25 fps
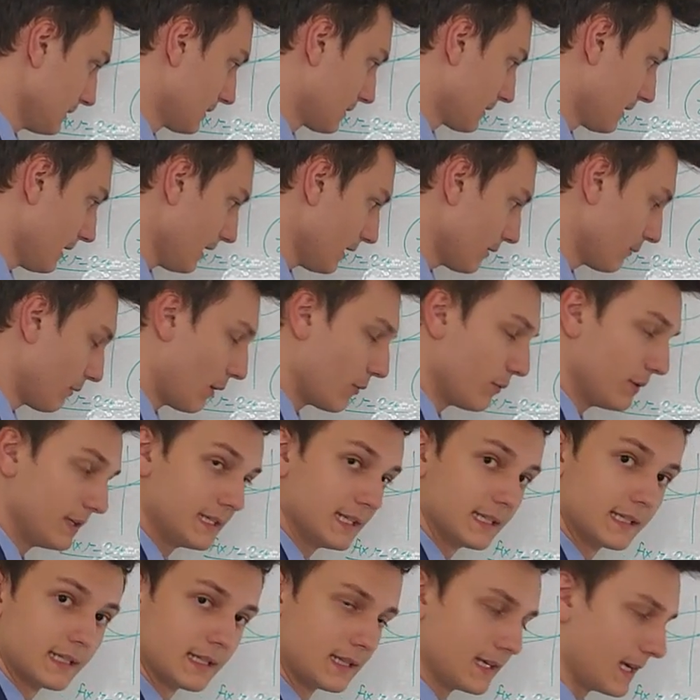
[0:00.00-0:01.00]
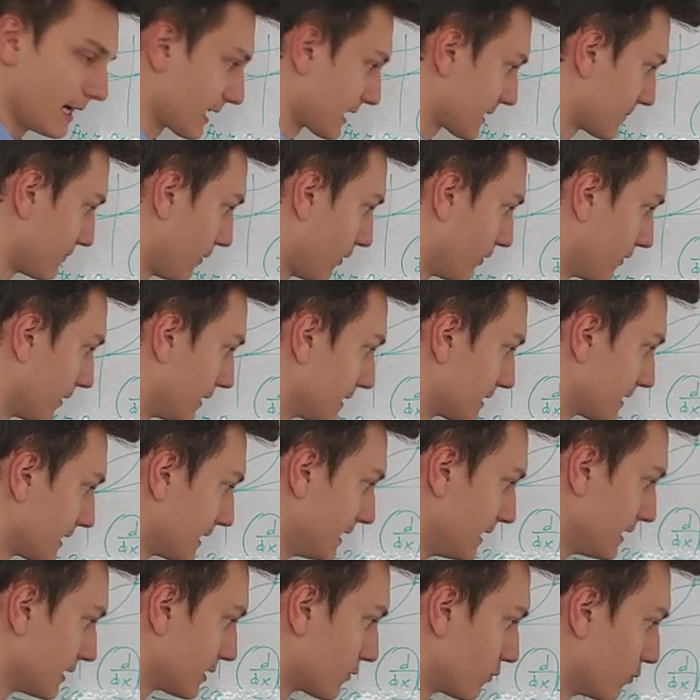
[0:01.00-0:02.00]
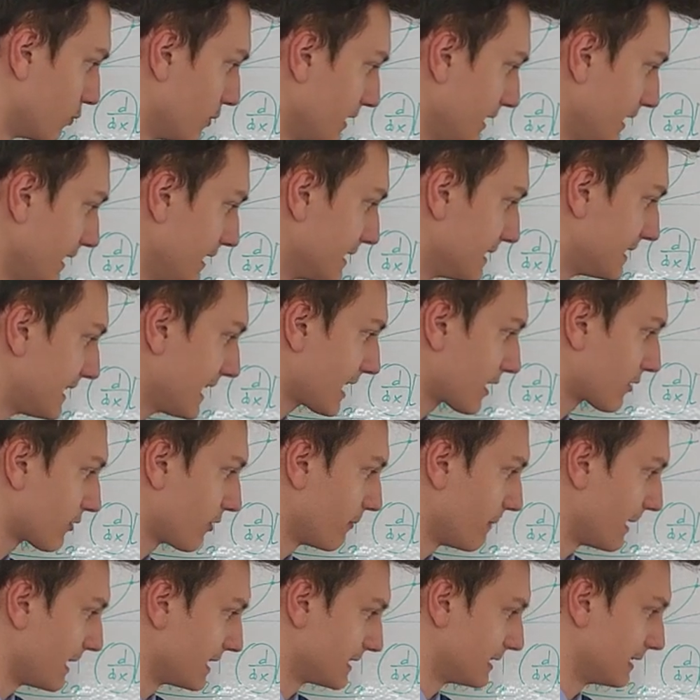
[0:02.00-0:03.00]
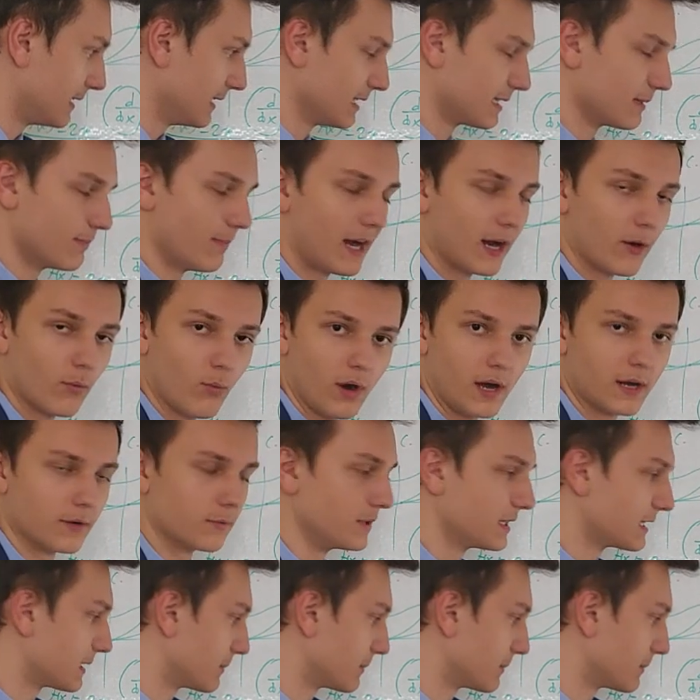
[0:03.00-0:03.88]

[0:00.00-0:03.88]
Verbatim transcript: Then what we did to the exponent is we decremented it by 1.